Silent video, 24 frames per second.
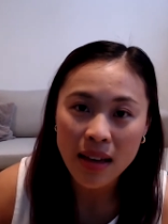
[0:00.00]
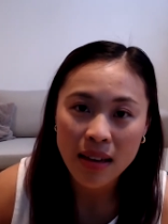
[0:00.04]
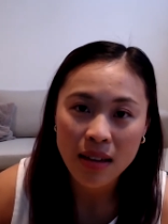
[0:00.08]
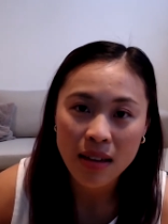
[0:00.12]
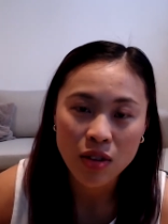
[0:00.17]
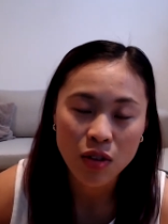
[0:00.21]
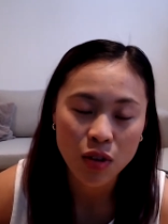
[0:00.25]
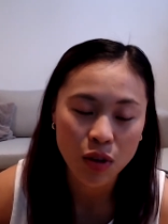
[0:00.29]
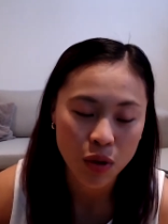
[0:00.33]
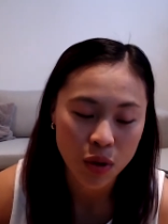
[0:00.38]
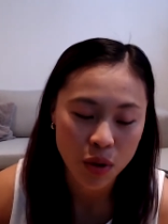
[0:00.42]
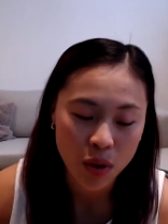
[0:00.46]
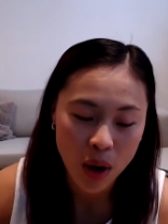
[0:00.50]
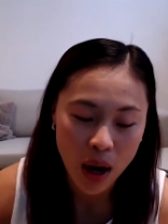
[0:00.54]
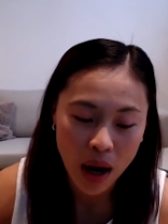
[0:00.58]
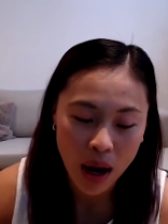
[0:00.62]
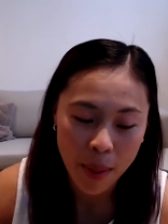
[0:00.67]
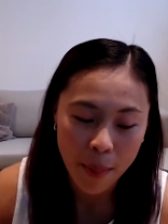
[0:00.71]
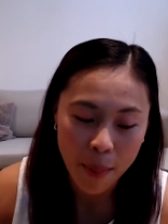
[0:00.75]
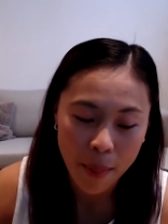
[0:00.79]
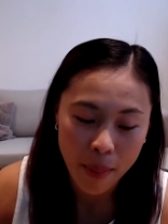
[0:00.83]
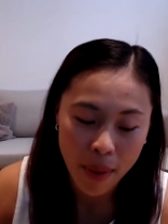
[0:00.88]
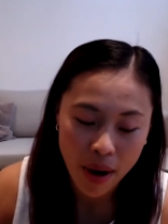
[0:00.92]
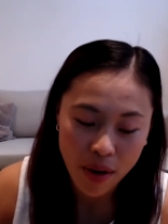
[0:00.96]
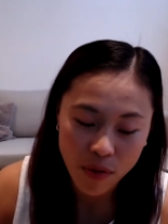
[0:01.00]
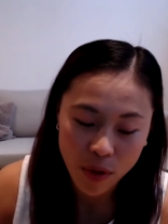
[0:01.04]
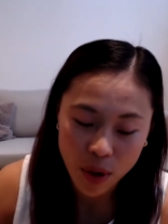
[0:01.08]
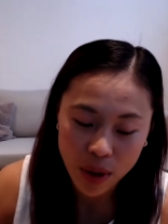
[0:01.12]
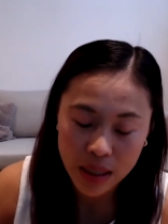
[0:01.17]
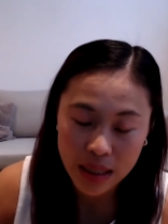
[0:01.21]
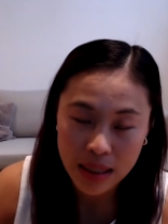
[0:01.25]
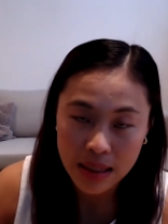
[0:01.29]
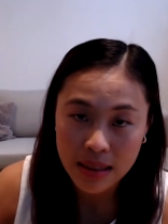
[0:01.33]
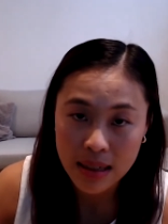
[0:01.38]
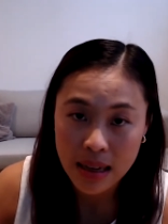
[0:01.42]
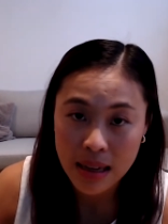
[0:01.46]
So my
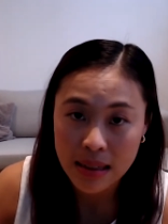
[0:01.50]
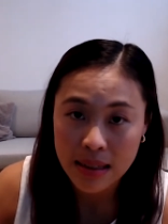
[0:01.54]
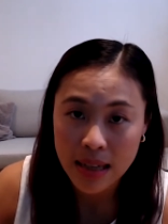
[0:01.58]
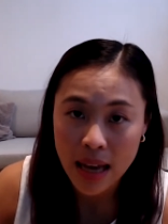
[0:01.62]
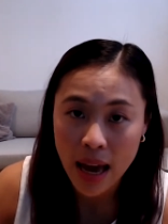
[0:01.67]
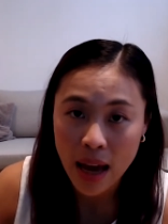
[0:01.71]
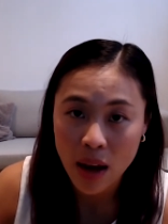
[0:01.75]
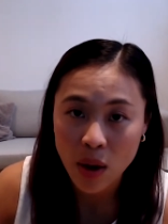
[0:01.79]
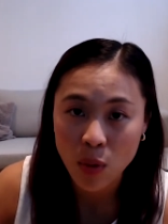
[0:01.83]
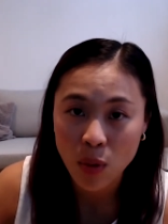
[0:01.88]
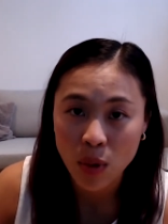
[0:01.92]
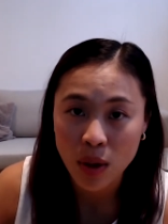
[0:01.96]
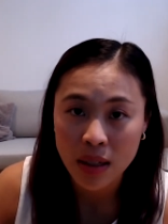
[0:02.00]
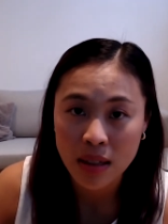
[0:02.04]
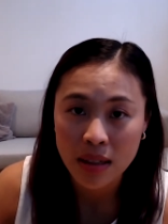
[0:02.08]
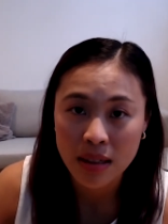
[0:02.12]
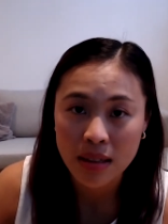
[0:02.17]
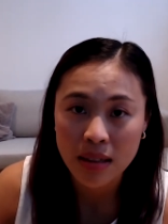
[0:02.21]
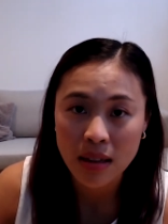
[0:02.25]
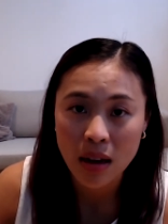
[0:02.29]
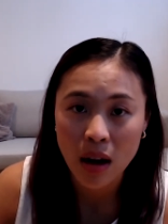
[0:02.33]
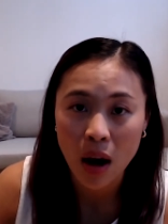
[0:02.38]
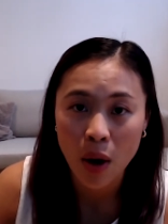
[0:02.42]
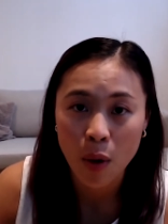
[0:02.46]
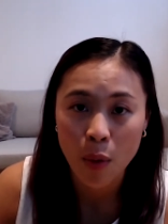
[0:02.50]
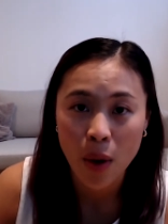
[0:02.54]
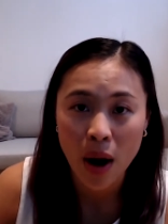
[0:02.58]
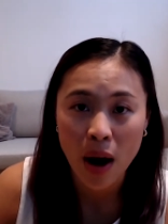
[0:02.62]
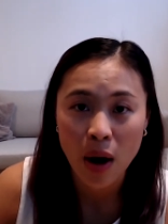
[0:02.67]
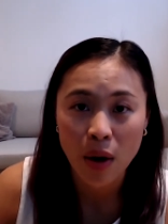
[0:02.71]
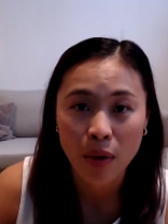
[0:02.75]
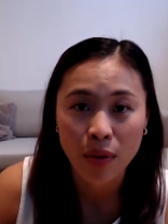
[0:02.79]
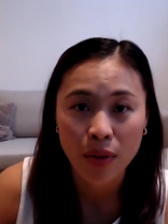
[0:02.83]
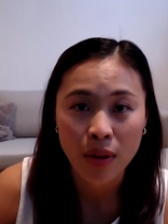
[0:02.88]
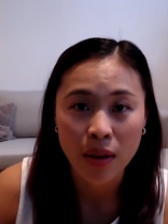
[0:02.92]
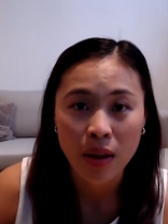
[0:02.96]
focus in tech was
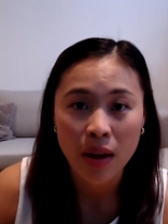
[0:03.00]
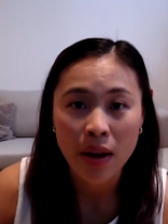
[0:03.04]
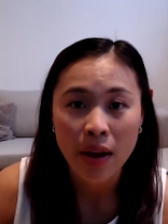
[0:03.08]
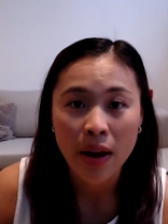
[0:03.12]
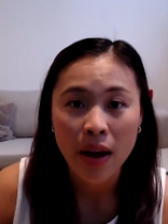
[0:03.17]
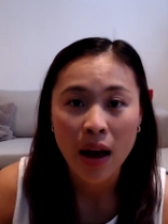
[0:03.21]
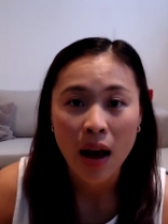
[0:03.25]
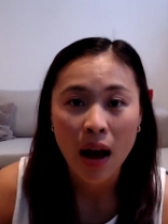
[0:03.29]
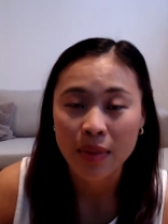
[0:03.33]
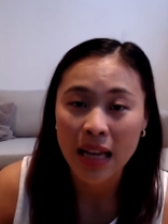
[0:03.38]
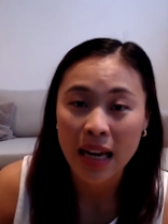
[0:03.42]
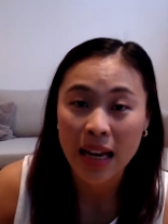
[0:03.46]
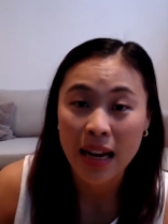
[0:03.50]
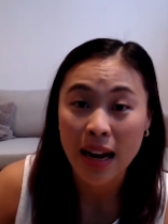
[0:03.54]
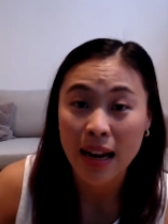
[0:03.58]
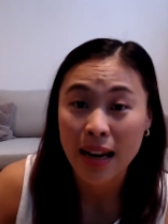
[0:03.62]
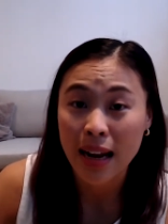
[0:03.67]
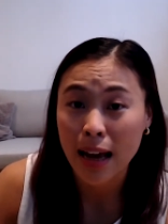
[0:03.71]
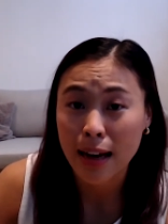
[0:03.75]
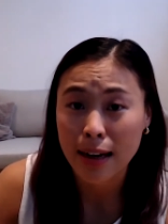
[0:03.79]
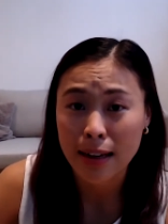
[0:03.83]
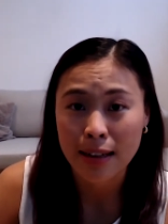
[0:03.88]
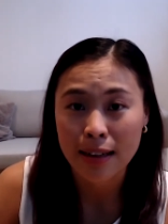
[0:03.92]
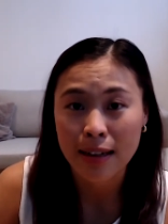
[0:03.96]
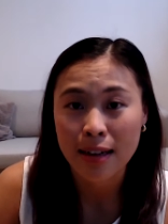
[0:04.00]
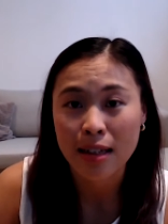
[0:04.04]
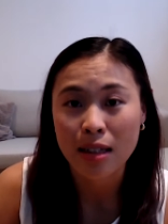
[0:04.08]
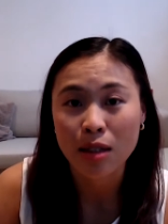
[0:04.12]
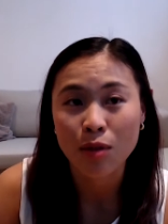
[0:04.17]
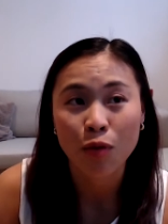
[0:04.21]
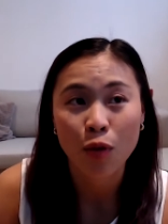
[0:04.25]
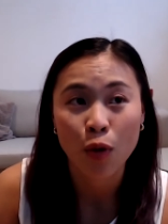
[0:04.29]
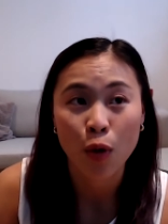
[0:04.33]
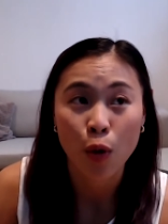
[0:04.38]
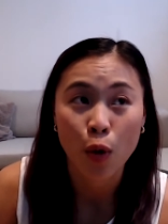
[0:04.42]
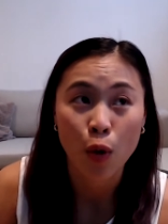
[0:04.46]
around data and analytics
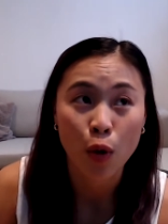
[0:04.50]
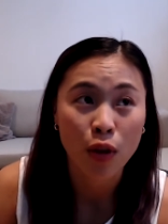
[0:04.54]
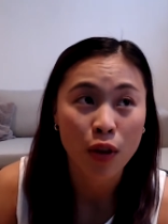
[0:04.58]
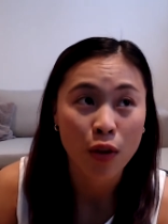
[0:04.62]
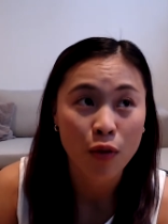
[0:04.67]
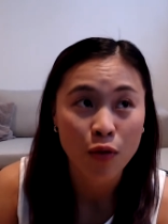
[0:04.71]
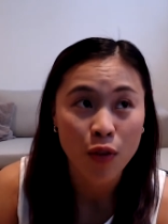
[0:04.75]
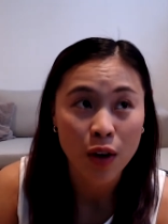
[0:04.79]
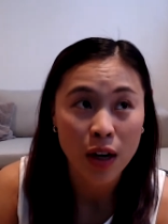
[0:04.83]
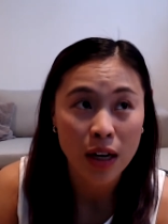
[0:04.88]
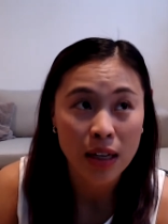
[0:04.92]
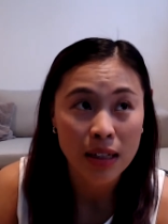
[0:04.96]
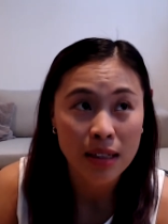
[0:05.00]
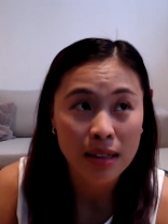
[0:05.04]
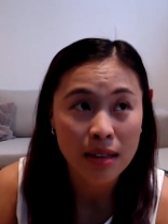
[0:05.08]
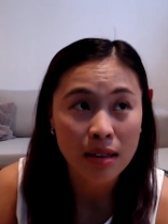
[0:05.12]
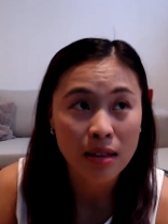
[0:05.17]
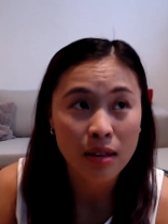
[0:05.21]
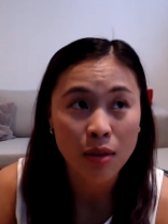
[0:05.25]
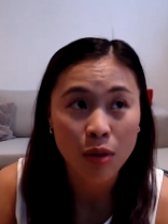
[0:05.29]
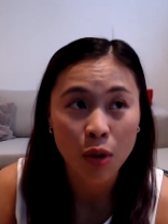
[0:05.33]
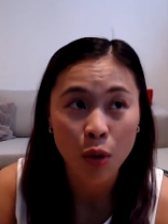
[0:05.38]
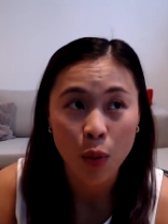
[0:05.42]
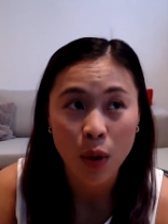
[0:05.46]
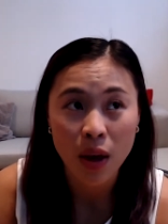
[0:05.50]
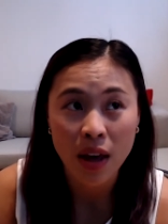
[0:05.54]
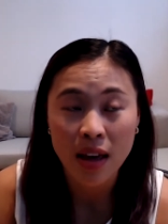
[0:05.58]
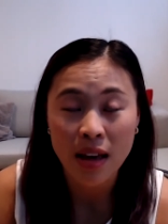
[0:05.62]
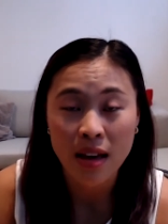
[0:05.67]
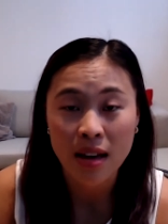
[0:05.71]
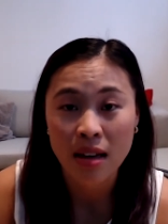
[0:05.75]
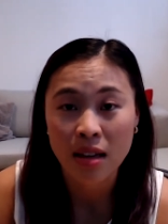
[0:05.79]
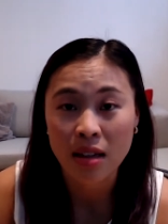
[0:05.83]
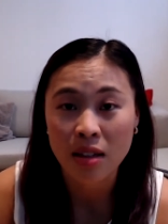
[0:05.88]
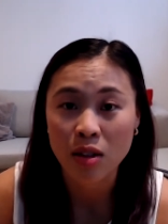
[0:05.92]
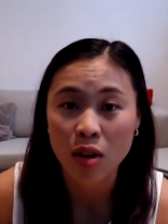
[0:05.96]
for the first 3
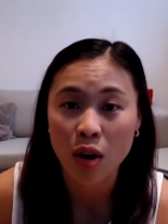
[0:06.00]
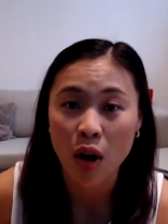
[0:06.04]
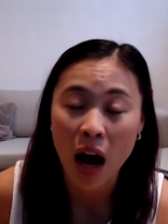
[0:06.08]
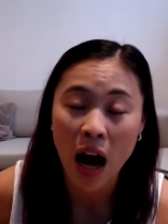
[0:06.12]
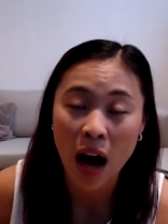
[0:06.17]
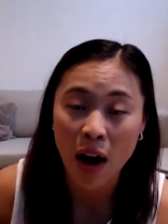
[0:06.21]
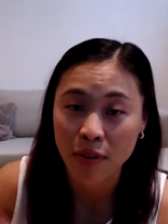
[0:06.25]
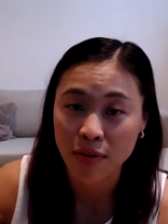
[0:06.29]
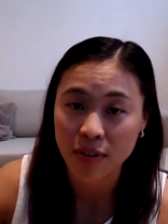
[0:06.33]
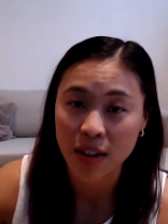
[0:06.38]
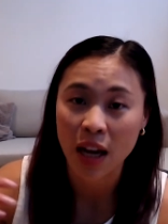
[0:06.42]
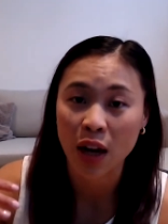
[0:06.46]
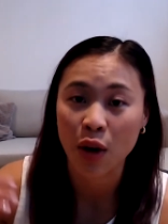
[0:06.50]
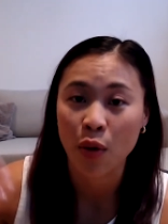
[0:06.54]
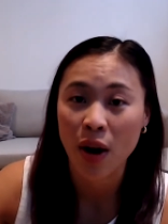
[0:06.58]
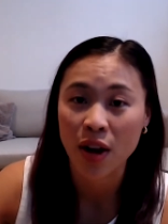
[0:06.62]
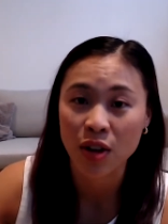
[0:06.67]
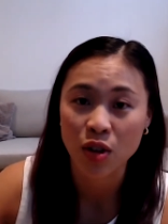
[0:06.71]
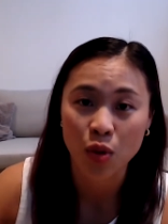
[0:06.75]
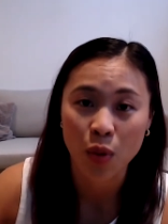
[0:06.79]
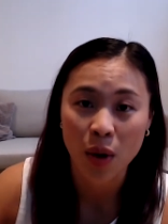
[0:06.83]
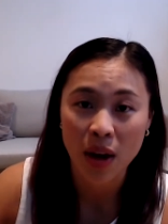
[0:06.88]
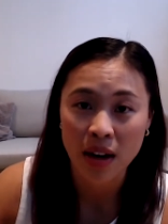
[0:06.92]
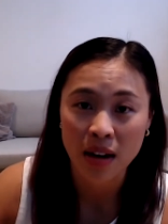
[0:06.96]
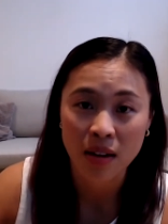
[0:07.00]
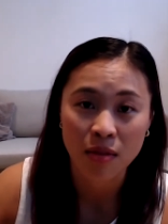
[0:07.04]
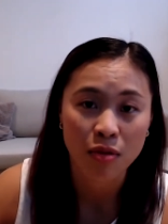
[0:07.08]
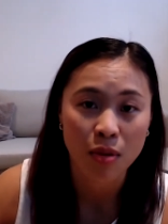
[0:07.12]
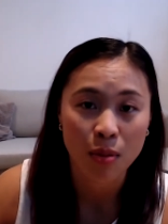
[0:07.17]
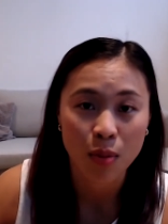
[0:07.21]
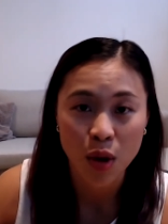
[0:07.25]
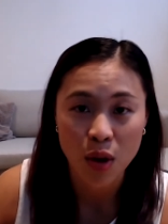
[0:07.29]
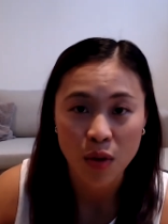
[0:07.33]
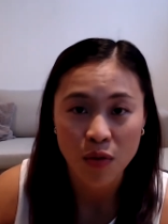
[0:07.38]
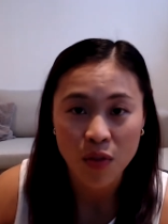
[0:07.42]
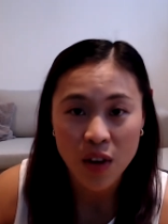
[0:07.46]
years after I graduated
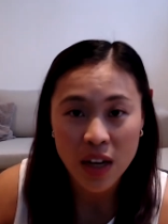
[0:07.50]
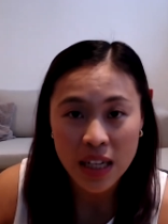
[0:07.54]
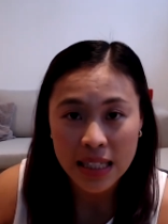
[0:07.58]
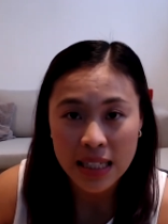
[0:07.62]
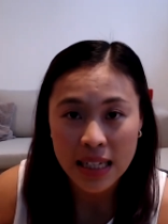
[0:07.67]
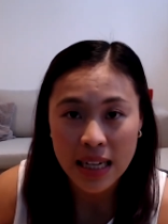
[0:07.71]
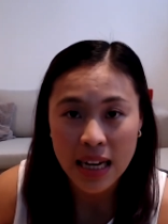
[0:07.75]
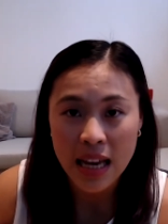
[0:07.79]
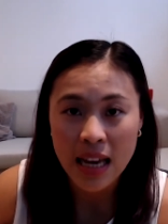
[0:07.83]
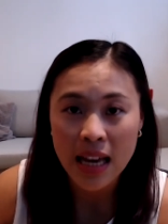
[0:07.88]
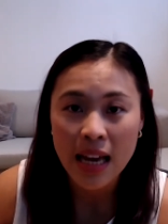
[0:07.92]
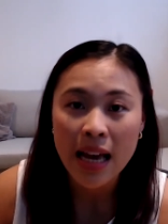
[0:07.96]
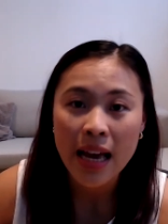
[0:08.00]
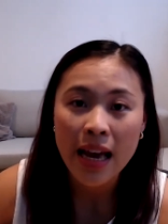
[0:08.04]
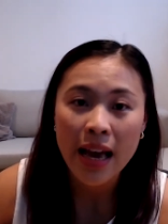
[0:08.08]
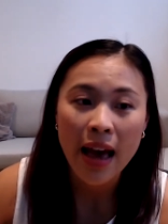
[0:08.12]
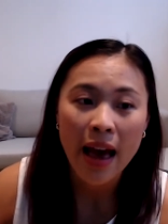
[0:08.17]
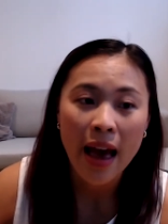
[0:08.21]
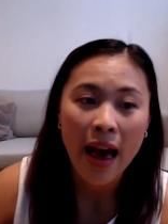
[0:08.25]
from university.